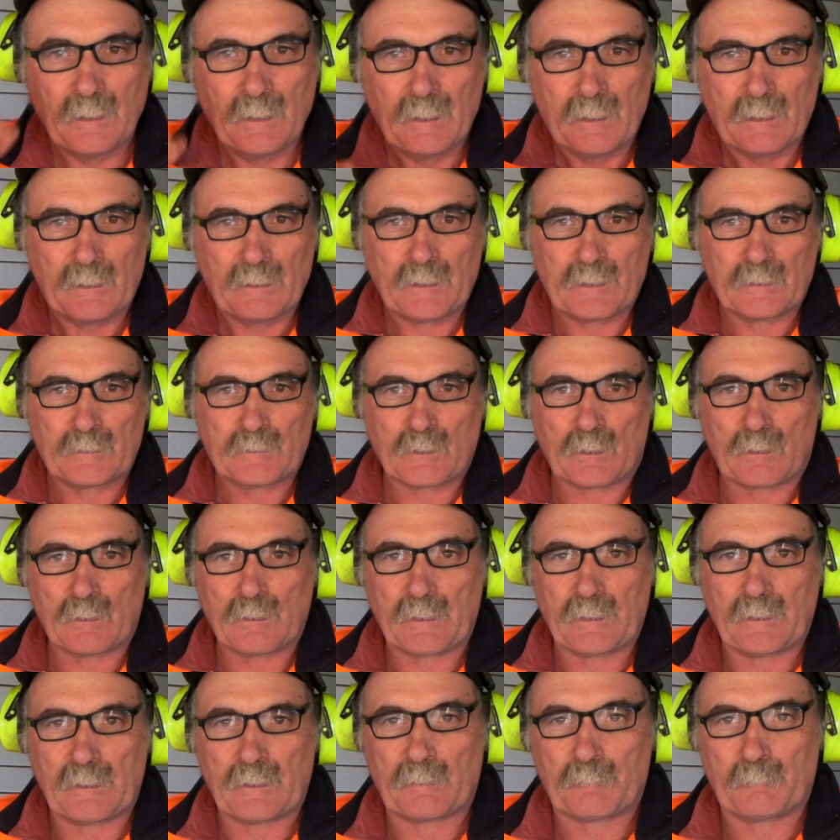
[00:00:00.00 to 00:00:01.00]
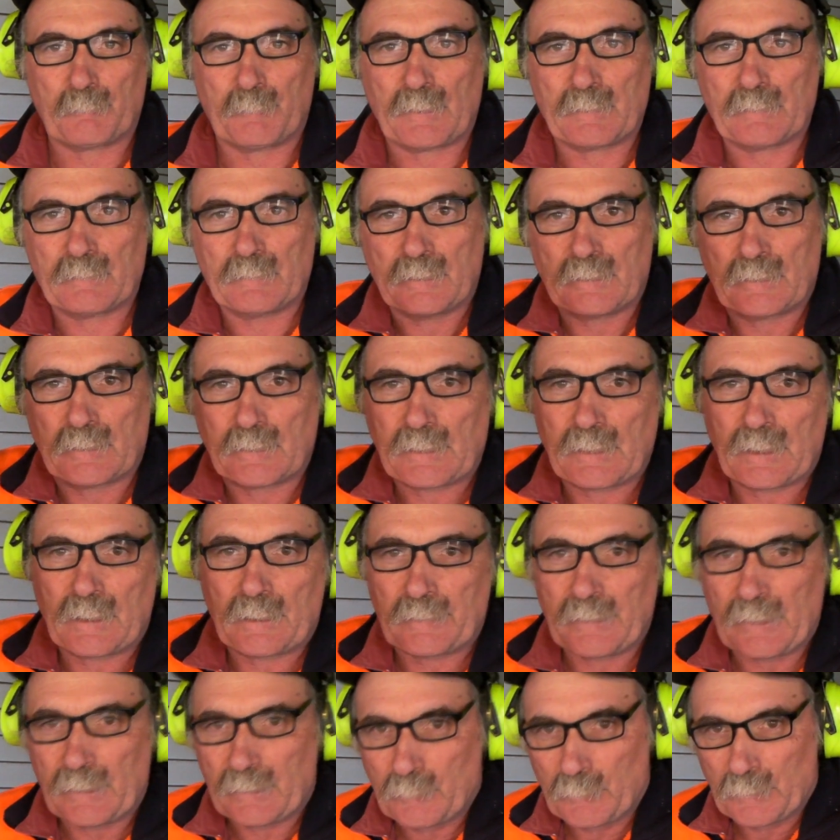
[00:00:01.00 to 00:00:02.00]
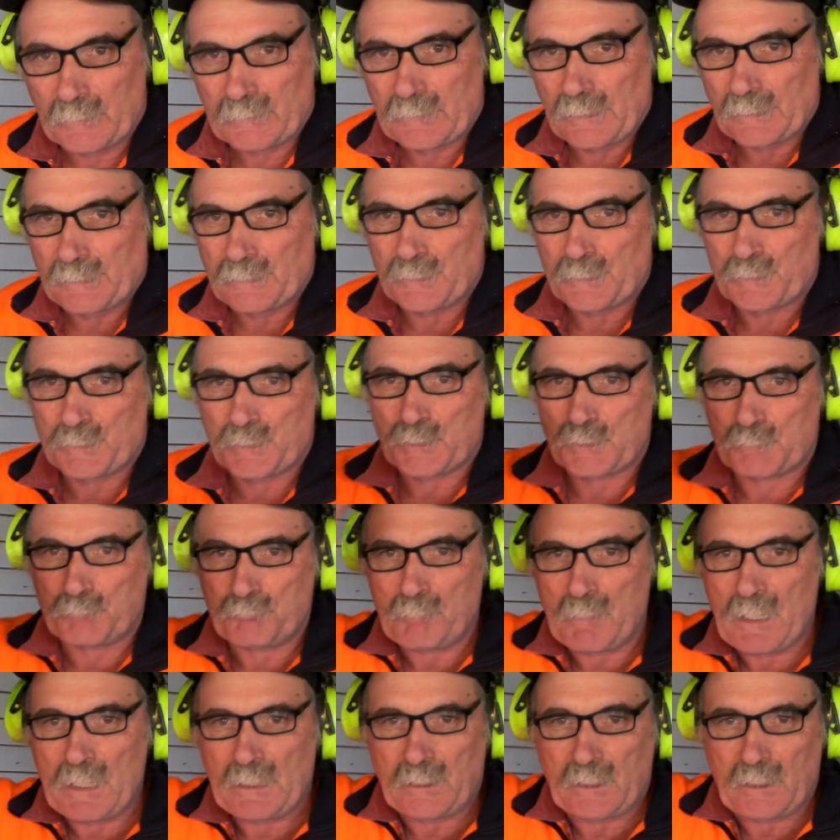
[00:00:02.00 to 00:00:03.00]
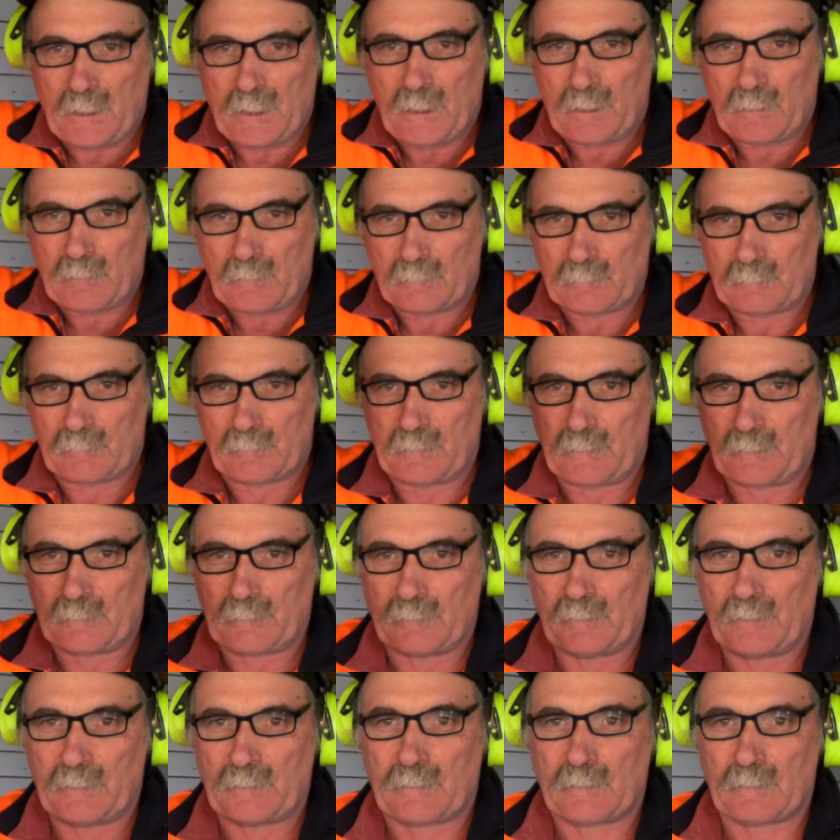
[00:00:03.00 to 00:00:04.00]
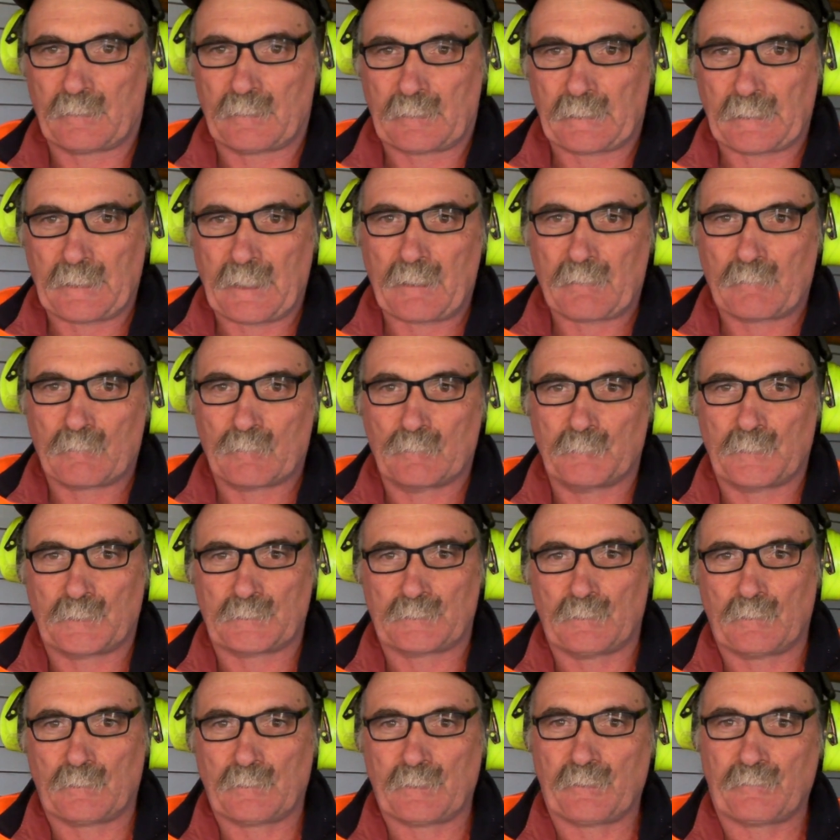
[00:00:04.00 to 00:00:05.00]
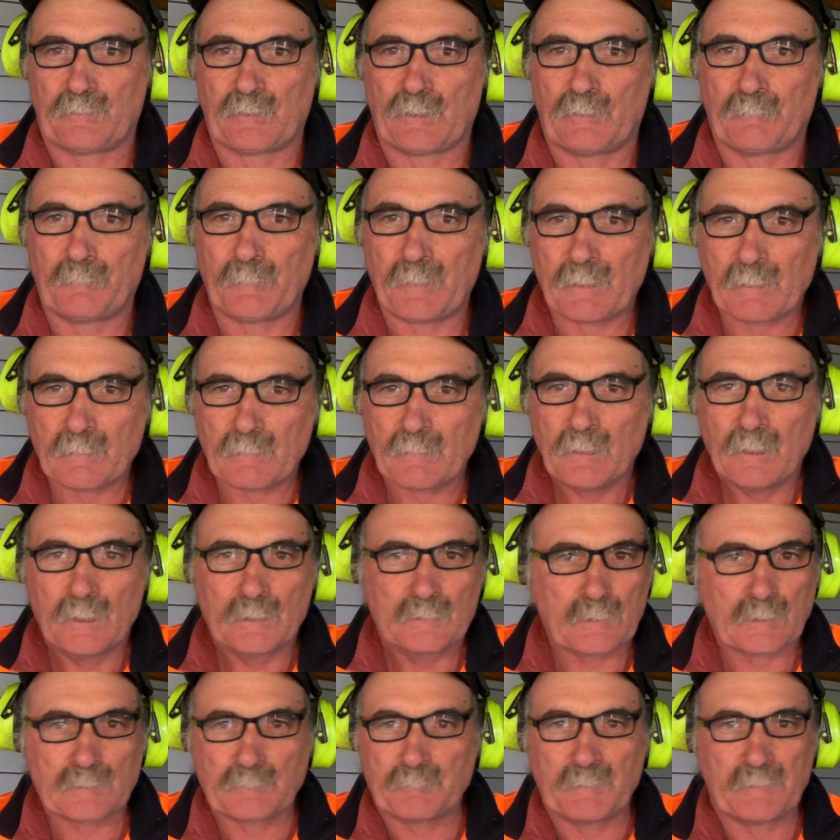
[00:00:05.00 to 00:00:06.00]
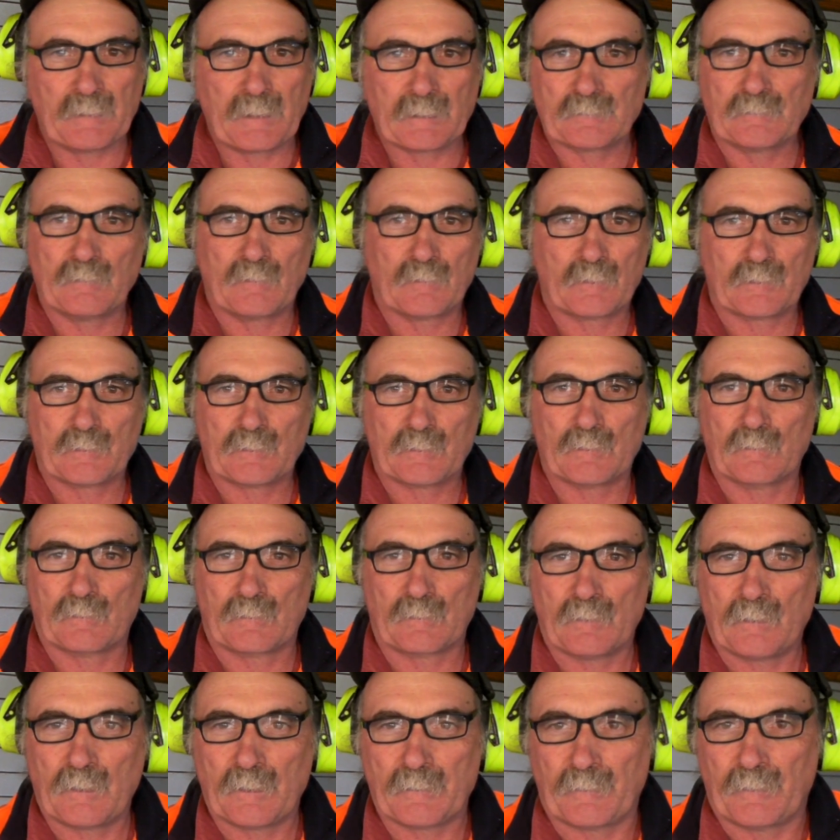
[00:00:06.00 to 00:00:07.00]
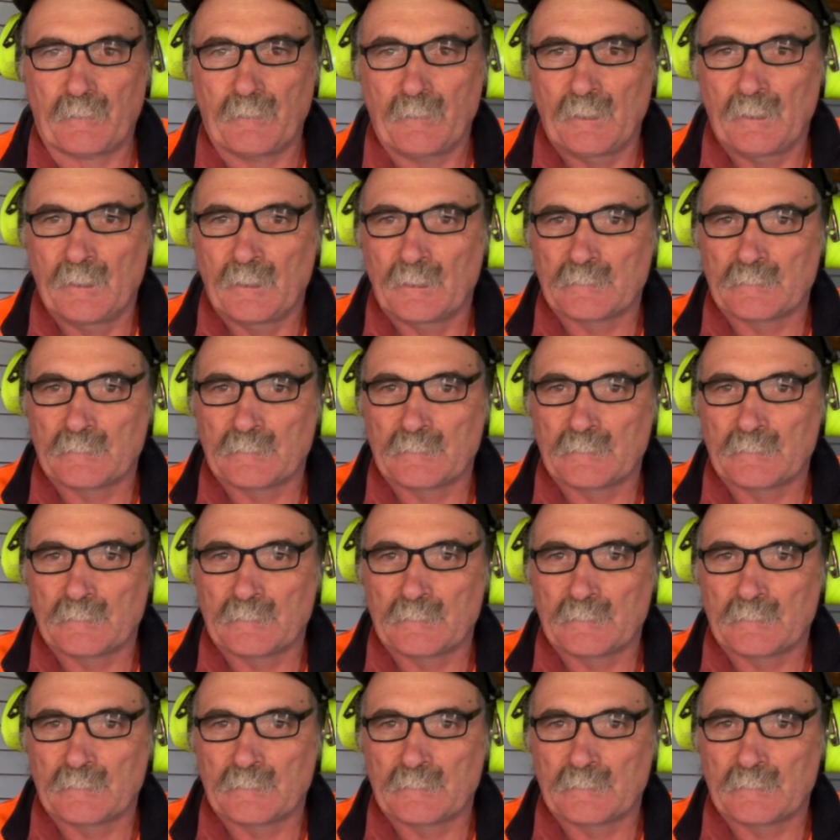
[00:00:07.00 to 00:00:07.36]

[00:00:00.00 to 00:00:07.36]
and you're trying to get out from underneath the car that quick that you smack your head on the underneath of the car and almost knock yourself out. Trust me, that's not a good look either.